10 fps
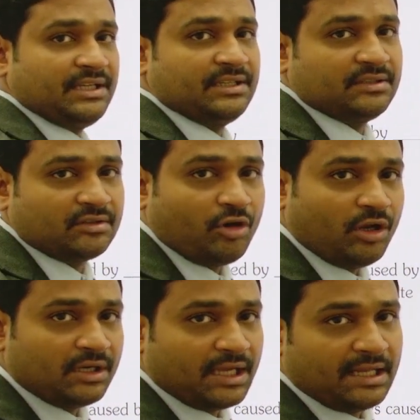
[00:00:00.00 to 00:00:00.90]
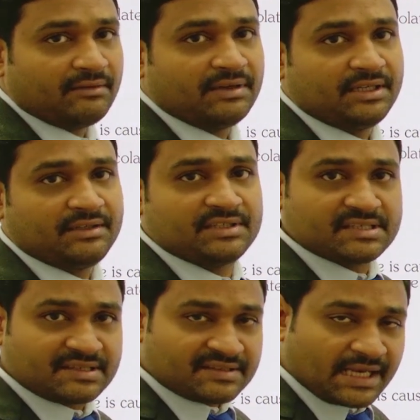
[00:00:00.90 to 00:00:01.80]
Concanavalin, which is a
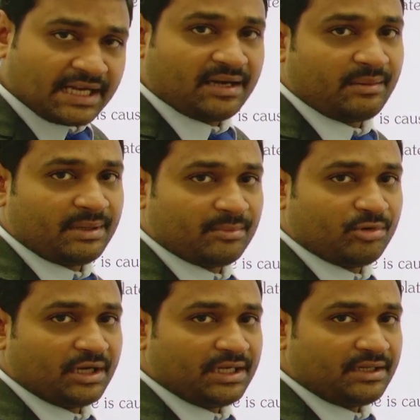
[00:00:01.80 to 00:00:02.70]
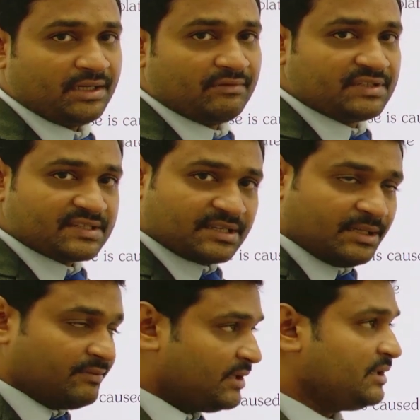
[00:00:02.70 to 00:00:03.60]
secondary metabolite, which is given
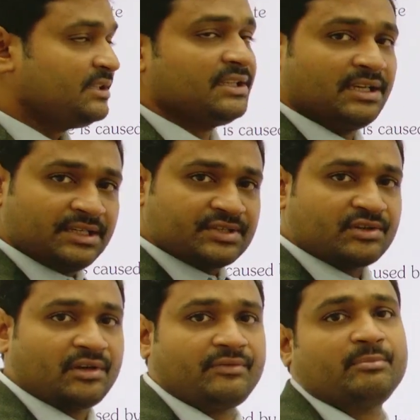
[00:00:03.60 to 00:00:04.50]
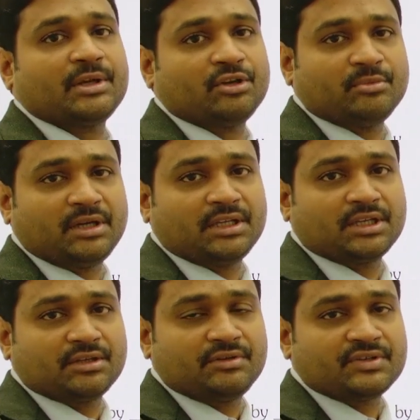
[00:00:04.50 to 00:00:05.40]
in the list of biomolecules
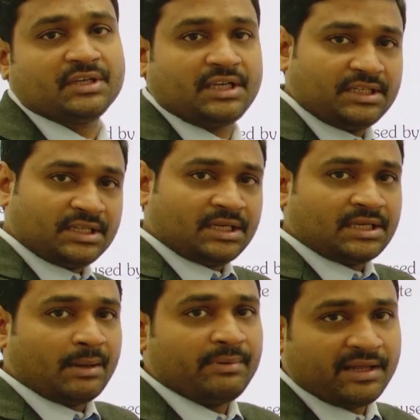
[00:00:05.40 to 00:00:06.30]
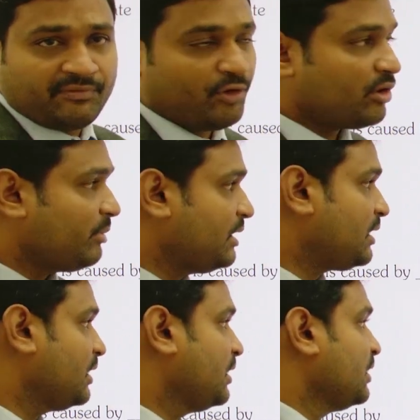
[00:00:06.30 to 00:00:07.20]
in the tabular format.
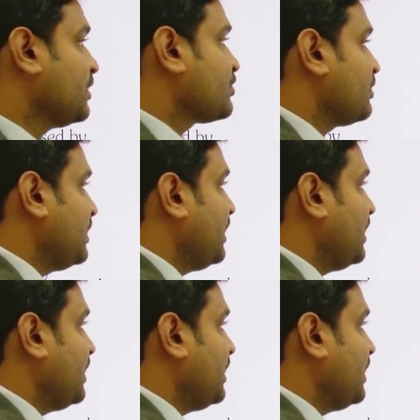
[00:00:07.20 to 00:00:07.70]
So here,